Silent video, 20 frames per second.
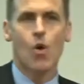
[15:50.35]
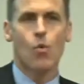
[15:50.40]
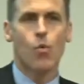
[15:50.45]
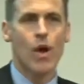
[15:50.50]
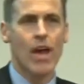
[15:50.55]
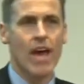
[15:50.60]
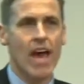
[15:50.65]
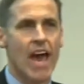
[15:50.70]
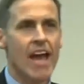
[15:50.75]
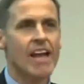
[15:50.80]

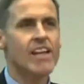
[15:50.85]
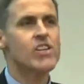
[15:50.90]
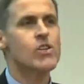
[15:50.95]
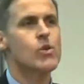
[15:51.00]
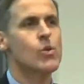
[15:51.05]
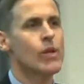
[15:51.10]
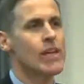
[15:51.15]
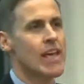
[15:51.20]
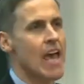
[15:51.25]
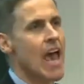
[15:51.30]
We're
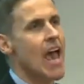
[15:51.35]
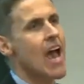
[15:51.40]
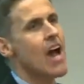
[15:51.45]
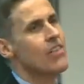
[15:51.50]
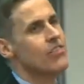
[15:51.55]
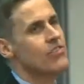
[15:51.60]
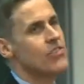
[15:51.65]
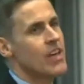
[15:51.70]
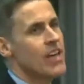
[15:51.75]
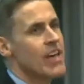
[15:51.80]
actually
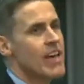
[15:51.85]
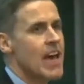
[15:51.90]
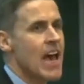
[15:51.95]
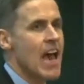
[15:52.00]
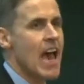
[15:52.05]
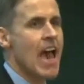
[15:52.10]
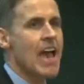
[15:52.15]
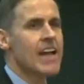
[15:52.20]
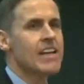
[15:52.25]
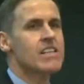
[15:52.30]
out there
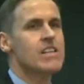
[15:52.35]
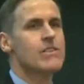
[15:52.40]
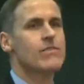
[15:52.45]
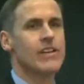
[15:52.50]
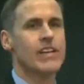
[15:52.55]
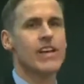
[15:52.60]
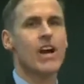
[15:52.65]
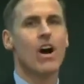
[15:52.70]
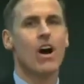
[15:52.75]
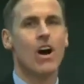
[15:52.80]

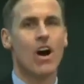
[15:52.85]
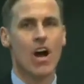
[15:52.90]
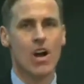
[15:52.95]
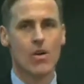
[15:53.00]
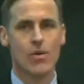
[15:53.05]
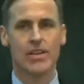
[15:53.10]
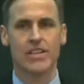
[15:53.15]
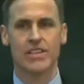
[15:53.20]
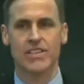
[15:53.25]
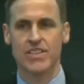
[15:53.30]
actively
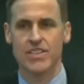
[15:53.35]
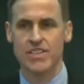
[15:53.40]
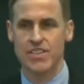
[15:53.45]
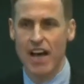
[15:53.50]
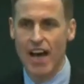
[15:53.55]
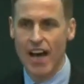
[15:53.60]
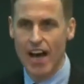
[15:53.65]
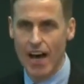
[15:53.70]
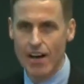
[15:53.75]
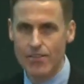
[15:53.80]
hiring
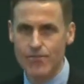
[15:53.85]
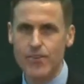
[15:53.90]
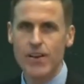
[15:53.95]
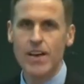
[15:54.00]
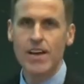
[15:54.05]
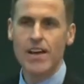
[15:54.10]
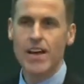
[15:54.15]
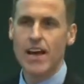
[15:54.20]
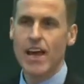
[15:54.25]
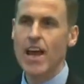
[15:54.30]
staff
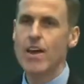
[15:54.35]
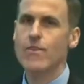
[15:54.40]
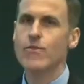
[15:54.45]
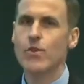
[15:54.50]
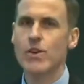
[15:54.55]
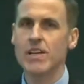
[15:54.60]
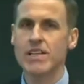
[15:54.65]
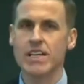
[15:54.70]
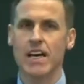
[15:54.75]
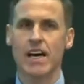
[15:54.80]

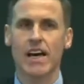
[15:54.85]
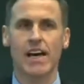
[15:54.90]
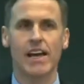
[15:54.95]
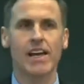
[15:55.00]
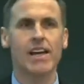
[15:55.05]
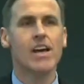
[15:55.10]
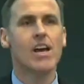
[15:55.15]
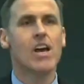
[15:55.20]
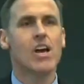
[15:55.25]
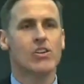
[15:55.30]
every
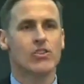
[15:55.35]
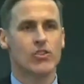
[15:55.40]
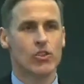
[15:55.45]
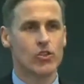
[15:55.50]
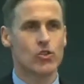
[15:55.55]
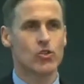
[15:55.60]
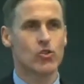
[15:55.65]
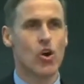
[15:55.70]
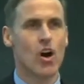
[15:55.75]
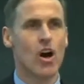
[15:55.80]
day to
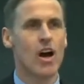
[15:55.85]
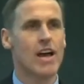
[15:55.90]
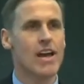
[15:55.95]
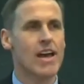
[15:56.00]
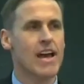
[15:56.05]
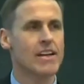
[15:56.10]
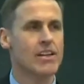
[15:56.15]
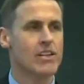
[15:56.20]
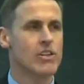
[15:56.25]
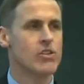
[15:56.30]
try
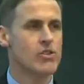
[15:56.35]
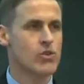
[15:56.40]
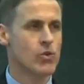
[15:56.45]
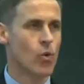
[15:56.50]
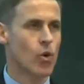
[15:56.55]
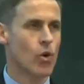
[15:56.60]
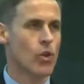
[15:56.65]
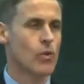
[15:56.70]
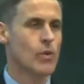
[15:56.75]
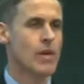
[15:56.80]
and
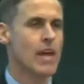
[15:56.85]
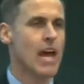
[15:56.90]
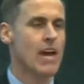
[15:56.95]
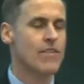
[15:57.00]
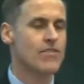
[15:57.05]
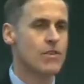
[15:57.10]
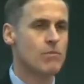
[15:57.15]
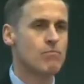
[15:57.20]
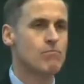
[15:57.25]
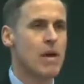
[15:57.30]
ensure that we
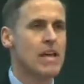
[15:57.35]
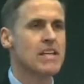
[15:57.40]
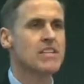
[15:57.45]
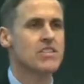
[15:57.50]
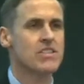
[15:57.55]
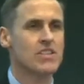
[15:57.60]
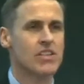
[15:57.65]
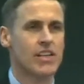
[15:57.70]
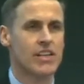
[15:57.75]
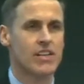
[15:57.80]
have the
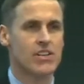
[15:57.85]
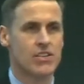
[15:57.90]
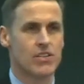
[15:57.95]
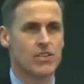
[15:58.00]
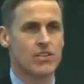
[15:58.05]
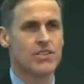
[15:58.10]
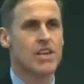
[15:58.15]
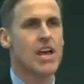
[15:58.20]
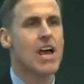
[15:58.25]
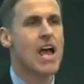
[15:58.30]
best
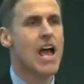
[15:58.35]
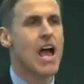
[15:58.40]
teachers